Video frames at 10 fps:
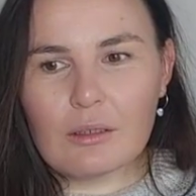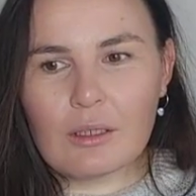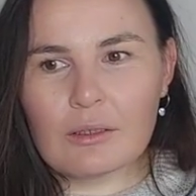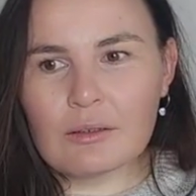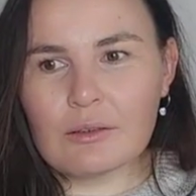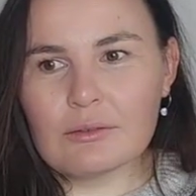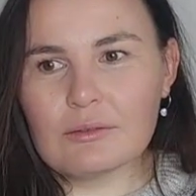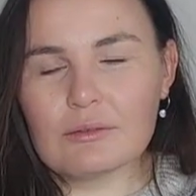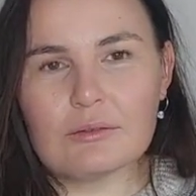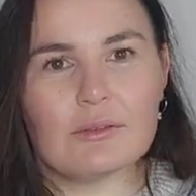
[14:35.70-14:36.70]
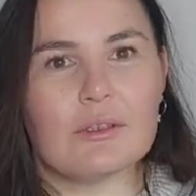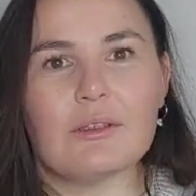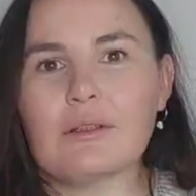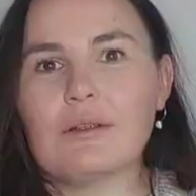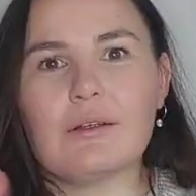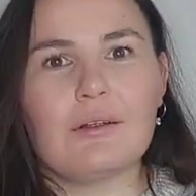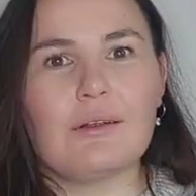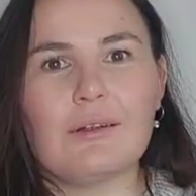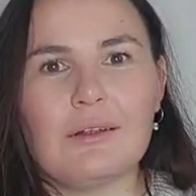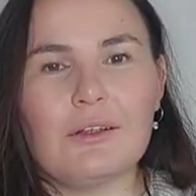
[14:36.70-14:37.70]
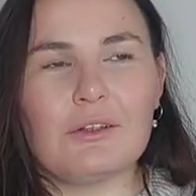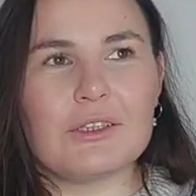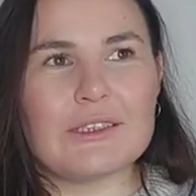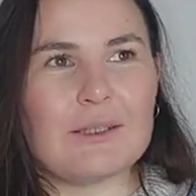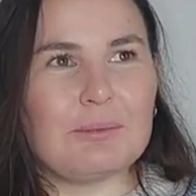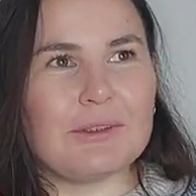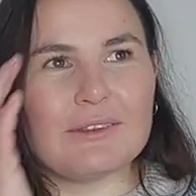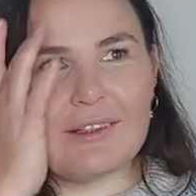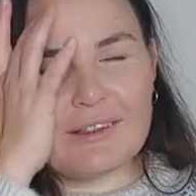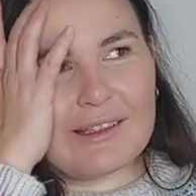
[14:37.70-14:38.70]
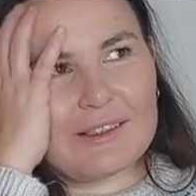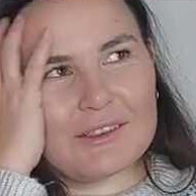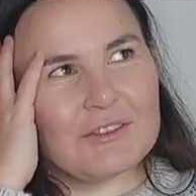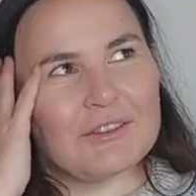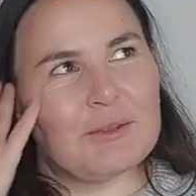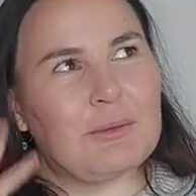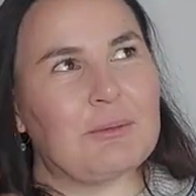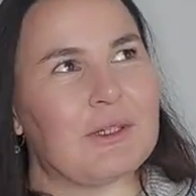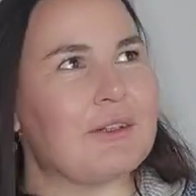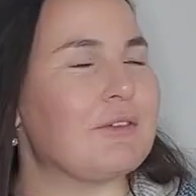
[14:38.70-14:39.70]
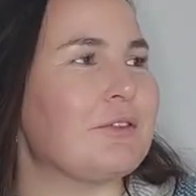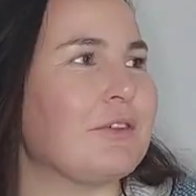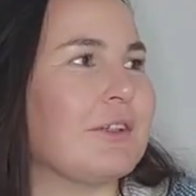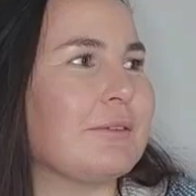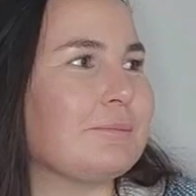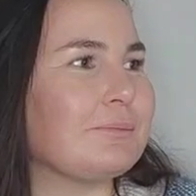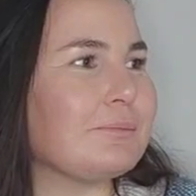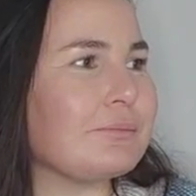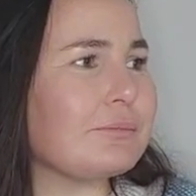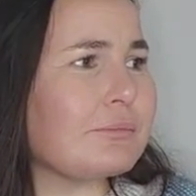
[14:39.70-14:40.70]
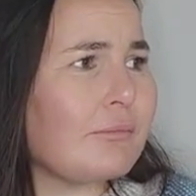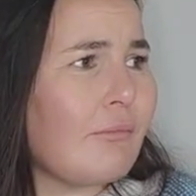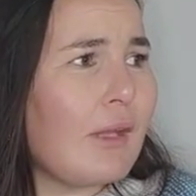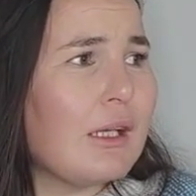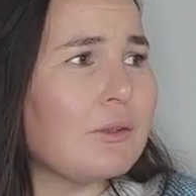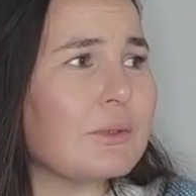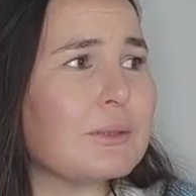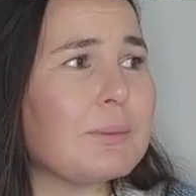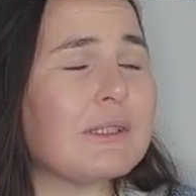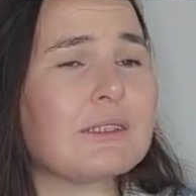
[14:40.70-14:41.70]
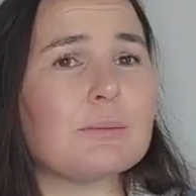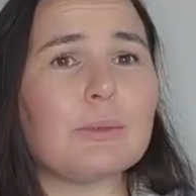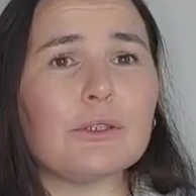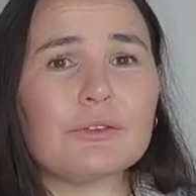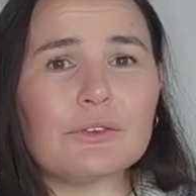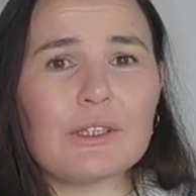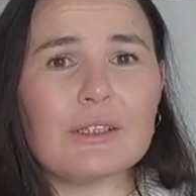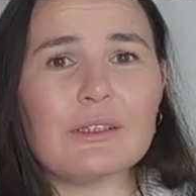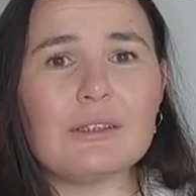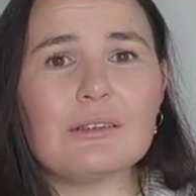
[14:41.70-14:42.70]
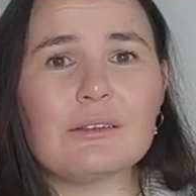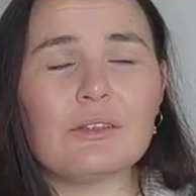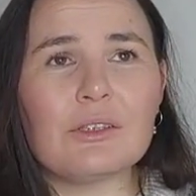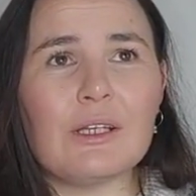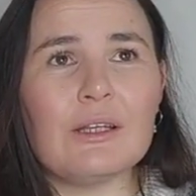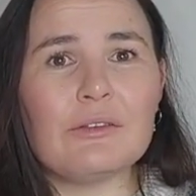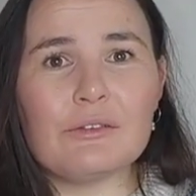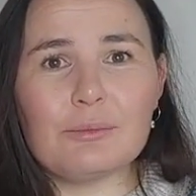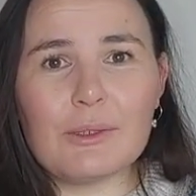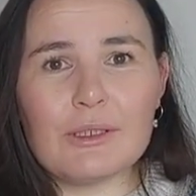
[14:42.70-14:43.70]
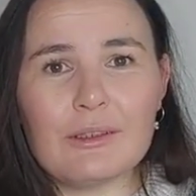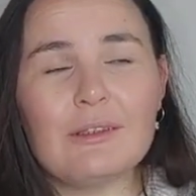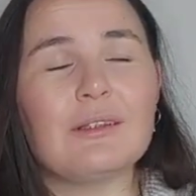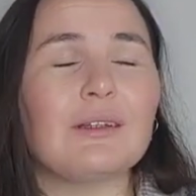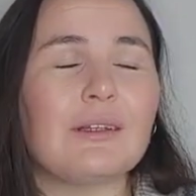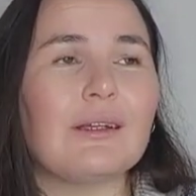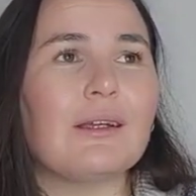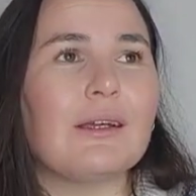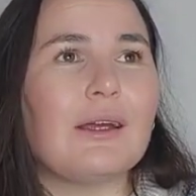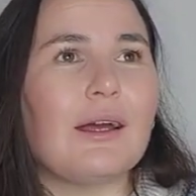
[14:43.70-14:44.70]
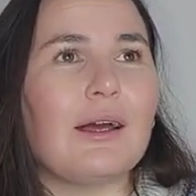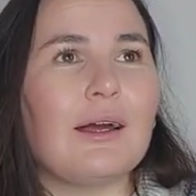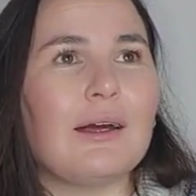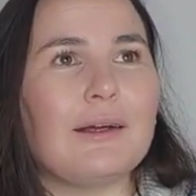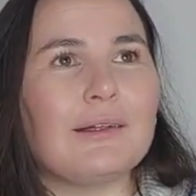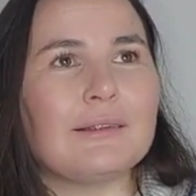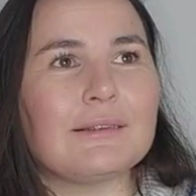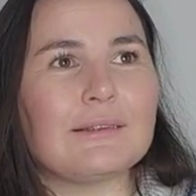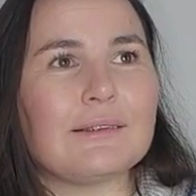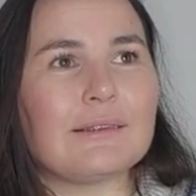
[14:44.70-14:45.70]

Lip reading: I don't know, a lot has happened. I cannot even remember everything. It was Peter's birthday on the 8th of May, and